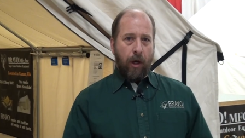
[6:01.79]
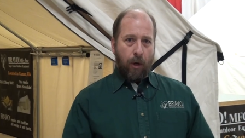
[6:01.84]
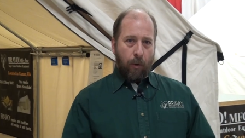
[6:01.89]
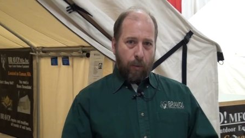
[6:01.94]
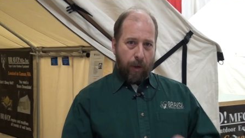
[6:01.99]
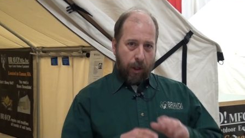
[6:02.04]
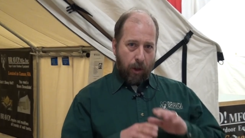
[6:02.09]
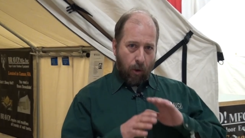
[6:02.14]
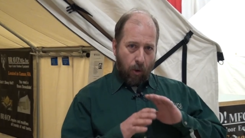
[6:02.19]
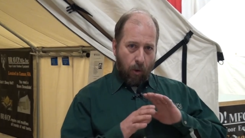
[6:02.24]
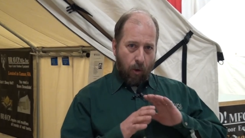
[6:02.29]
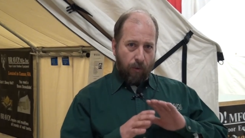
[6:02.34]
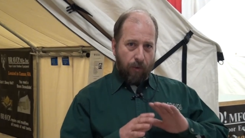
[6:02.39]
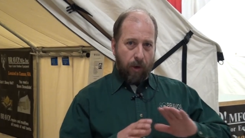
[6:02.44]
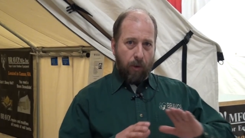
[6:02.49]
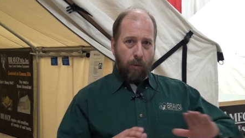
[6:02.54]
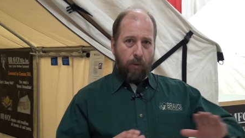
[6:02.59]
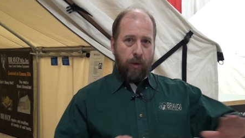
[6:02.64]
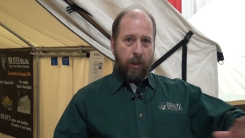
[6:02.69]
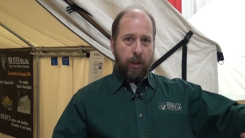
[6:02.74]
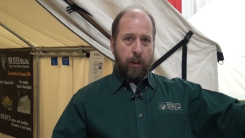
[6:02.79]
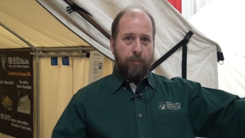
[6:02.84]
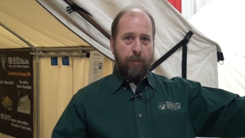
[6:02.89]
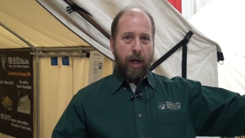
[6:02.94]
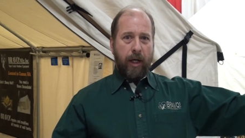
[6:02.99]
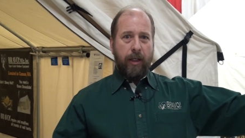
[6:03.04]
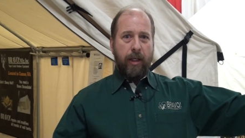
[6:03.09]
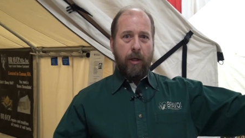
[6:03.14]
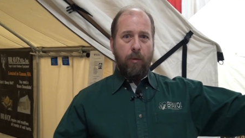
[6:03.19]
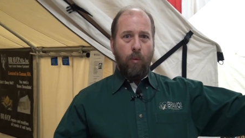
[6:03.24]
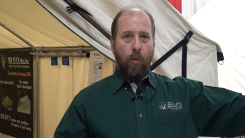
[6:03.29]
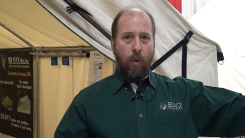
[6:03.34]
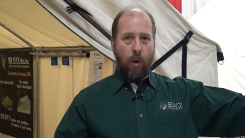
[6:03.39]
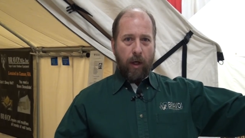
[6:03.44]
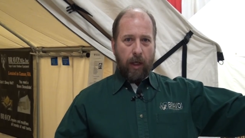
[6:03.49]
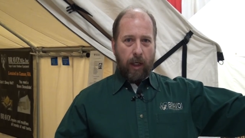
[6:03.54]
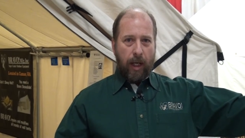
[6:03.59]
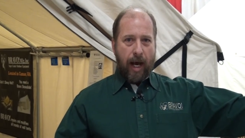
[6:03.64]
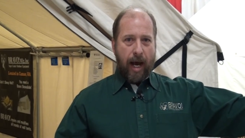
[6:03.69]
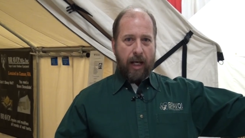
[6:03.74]
we go over and inspect it
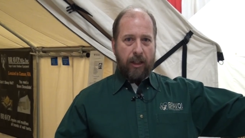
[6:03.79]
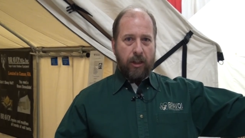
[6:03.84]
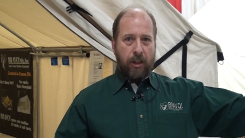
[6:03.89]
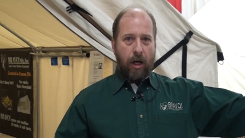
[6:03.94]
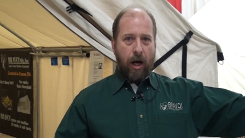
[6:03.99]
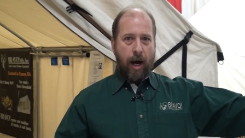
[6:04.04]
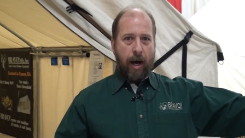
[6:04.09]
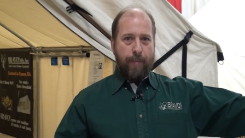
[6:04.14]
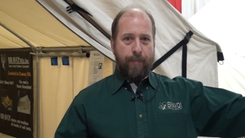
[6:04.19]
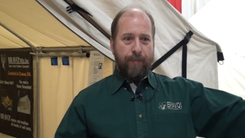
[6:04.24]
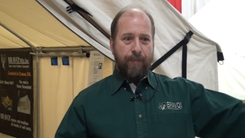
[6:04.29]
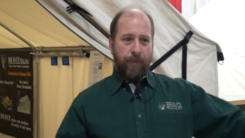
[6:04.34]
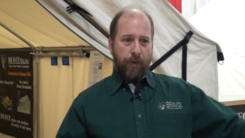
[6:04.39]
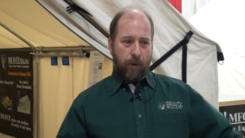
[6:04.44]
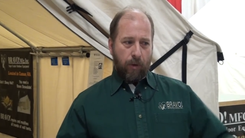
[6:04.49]
one last time.